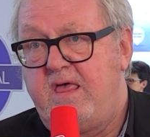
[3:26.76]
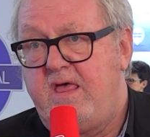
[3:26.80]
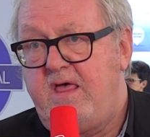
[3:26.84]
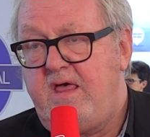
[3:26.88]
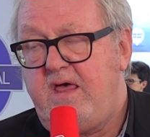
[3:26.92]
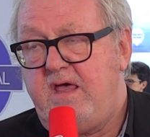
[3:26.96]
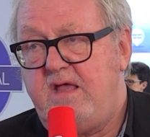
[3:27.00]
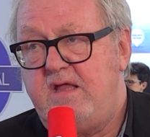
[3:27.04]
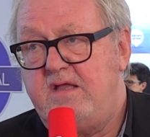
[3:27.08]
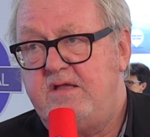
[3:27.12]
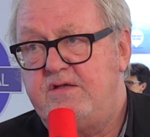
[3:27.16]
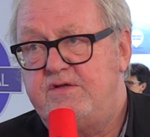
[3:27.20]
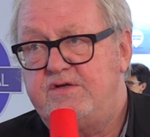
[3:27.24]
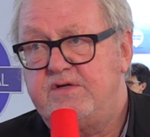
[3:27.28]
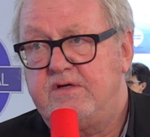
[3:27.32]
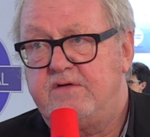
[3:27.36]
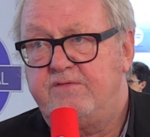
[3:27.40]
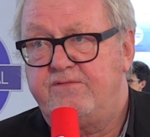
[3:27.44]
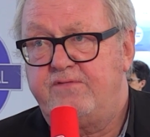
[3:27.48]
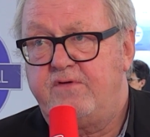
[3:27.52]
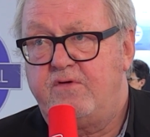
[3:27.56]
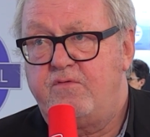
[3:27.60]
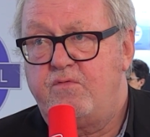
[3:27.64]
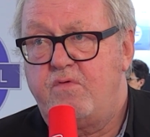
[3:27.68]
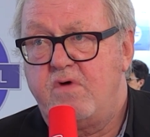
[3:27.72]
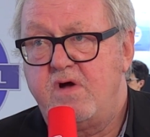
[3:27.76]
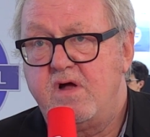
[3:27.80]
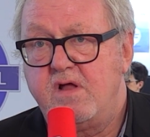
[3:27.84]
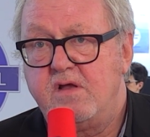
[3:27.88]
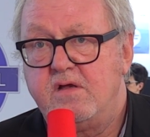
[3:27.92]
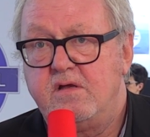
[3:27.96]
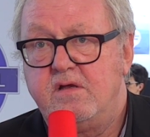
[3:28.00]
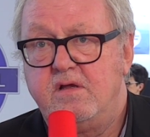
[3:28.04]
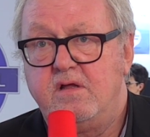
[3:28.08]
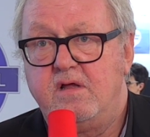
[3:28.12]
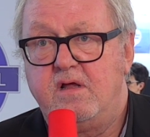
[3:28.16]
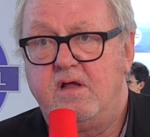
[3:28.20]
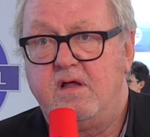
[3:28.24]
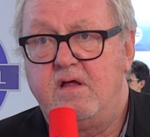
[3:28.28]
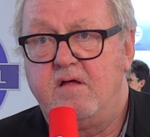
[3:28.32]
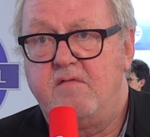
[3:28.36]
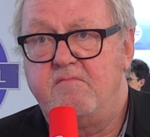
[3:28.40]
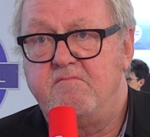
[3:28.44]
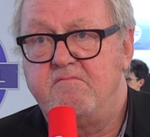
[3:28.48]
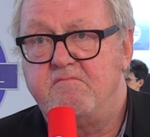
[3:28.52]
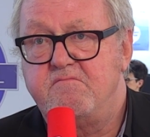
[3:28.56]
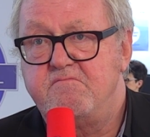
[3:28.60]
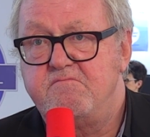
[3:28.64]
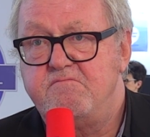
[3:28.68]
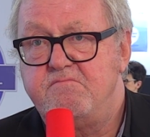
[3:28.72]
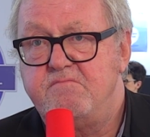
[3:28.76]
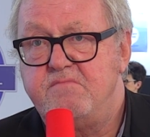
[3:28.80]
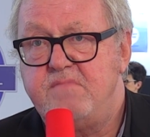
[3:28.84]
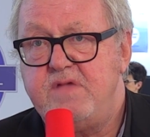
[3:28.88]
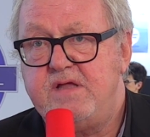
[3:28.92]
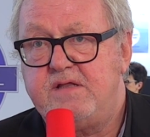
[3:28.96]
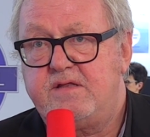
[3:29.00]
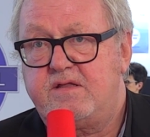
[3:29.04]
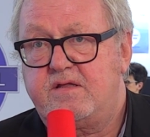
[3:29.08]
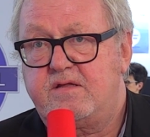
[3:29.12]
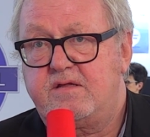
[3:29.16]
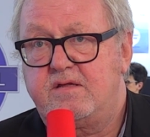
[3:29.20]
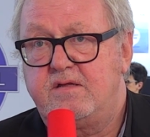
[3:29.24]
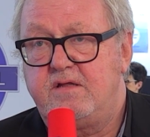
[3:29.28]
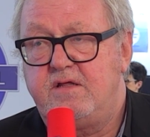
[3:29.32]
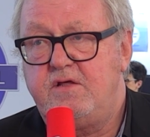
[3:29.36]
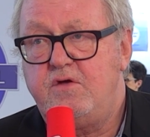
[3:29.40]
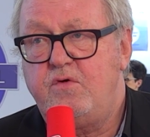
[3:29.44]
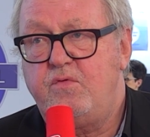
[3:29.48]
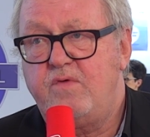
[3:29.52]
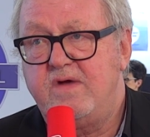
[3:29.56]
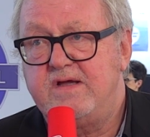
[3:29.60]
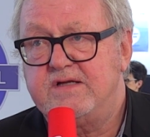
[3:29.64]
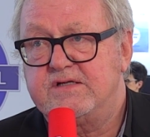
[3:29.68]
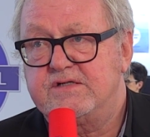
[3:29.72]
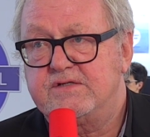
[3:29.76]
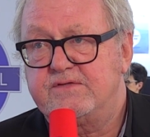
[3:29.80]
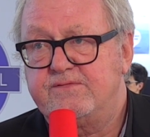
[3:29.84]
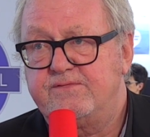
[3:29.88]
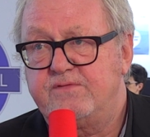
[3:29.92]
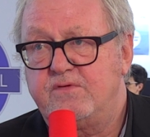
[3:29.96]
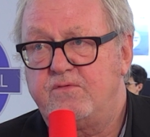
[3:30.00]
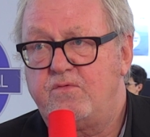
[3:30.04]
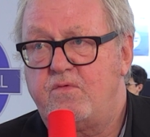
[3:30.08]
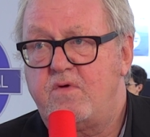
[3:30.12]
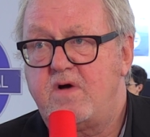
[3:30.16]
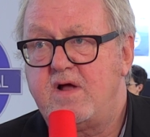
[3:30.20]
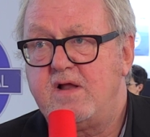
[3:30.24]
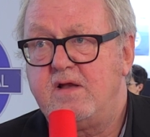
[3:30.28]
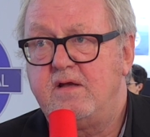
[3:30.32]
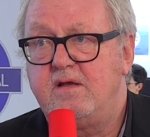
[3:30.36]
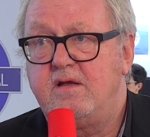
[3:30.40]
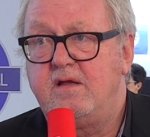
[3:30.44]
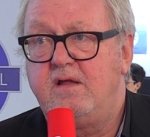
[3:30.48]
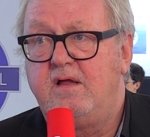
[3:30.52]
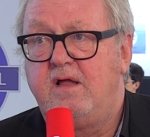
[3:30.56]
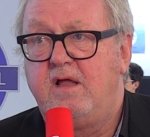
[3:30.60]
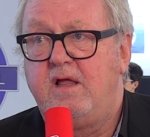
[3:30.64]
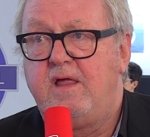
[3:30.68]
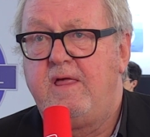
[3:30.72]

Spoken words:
India for one, mid-US for one.